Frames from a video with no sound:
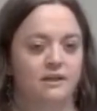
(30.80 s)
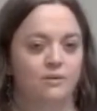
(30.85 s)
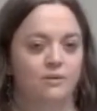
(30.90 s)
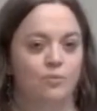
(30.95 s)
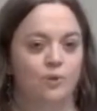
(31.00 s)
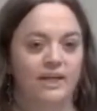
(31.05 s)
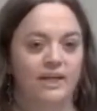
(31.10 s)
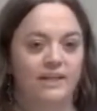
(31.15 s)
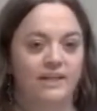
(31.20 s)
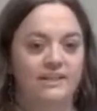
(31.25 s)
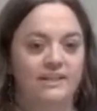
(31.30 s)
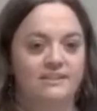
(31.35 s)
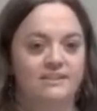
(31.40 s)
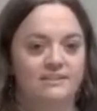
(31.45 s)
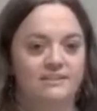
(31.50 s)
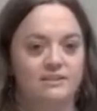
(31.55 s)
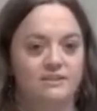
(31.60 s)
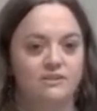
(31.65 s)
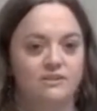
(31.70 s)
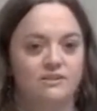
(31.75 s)
We
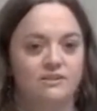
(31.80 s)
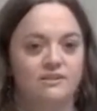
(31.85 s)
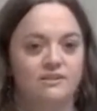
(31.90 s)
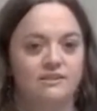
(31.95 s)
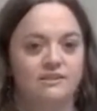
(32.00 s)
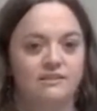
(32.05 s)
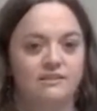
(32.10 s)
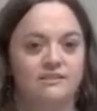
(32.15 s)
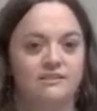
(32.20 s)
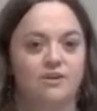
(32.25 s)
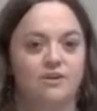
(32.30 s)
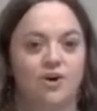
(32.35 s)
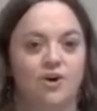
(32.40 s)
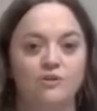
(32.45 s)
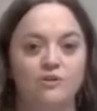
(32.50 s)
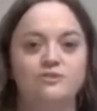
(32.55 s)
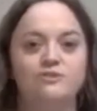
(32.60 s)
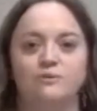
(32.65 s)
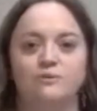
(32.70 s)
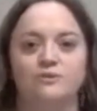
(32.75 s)

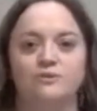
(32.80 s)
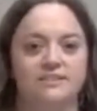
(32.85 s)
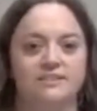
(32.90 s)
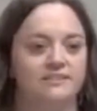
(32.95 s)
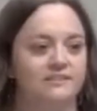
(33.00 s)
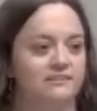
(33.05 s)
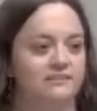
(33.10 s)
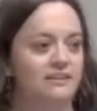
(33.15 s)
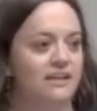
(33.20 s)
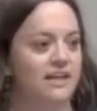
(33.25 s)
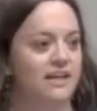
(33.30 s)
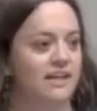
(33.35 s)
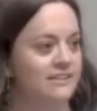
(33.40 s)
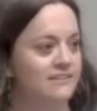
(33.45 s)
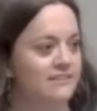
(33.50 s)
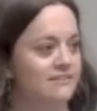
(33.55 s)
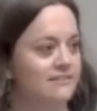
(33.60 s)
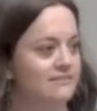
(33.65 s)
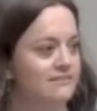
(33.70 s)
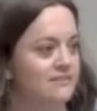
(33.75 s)
also didn't light
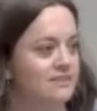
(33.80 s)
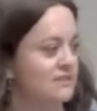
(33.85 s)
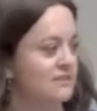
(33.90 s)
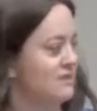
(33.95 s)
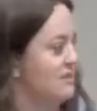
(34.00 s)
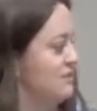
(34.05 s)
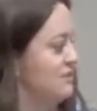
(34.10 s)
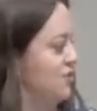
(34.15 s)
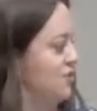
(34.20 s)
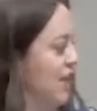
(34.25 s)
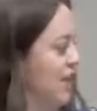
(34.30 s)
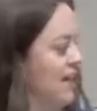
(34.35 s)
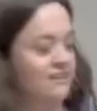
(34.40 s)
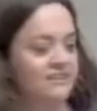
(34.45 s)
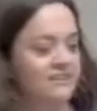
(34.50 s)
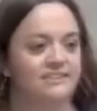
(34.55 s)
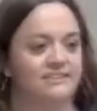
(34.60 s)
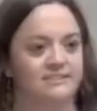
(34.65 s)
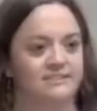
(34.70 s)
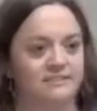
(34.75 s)
this
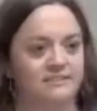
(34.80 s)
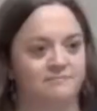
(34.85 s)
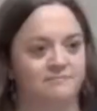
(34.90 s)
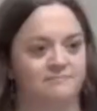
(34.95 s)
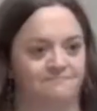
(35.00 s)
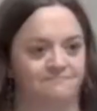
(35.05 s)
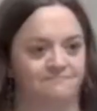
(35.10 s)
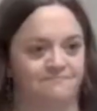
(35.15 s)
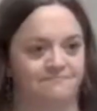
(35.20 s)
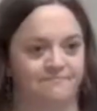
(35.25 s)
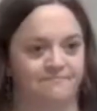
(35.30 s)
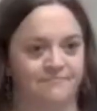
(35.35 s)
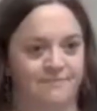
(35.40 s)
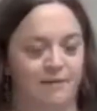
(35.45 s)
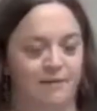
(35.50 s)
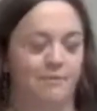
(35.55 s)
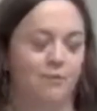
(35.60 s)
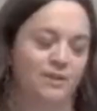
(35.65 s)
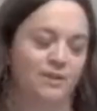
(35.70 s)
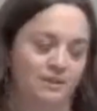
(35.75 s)
chalice.
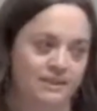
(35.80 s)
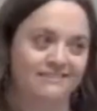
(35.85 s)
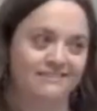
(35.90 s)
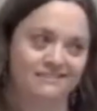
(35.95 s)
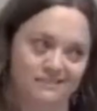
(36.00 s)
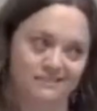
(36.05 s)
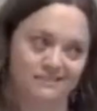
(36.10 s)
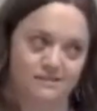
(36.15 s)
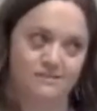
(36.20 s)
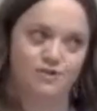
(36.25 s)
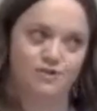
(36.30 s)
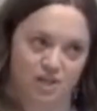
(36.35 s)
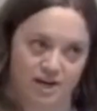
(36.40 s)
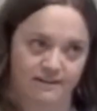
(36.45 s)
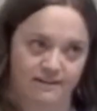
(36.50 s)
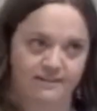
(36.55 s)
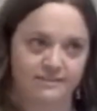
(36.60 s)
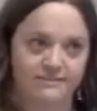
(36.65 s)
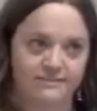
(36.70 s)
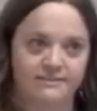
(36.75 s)
We lit this
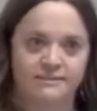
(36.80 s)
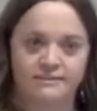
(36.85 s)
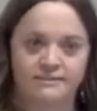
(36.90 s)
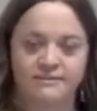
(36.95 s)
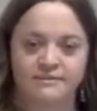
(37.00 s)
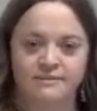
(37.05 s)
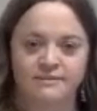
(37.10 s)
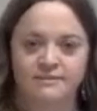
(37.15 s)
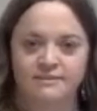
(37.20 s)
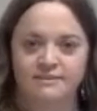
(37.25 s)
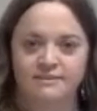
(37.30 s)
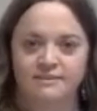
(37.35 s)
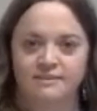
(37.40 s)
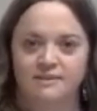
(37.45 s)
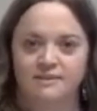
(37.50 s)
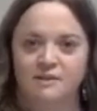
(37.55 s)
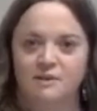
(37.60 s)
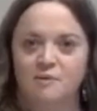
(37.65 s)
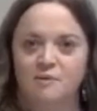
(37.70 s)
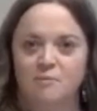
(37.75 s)
chalice.
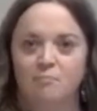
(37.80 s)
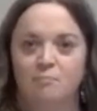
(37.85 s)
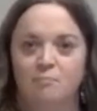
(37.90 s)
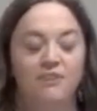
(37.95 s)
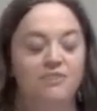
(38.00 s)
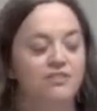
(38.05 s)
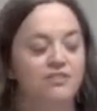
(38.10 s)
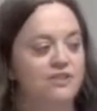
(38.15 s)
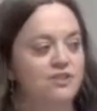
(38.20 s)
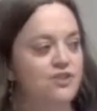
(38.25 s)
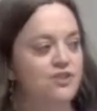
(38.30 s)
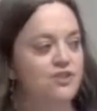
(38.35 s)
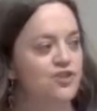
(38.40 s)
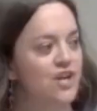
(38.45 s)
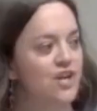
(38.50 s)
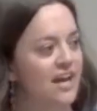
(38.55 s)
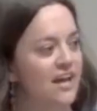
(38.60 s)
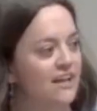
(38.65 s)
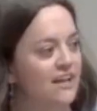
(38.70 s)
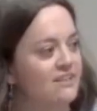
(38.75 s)
But the
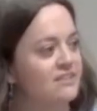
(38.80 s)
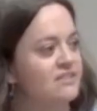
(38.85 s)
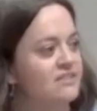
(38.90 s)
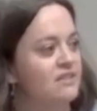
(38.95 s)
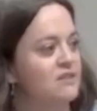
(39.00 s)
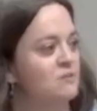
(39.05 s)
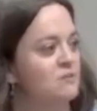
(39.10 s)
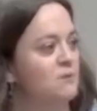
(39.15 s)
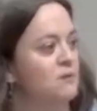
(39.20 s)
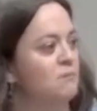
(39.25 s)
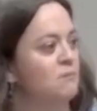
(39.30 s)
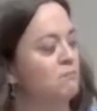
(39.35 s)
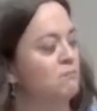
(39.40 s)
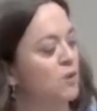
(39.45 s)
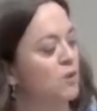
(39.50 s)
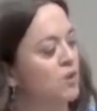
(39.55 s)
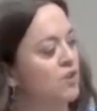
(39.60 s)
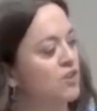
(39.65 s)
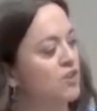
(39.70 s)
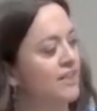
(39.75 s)
chalice has been
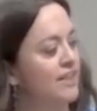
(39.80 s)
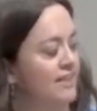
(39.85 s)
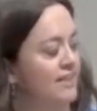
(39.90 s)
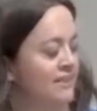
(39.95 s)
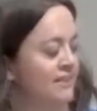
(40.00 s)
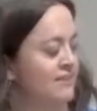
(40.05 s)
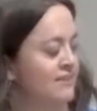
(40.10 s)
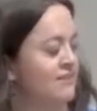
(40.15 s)
burning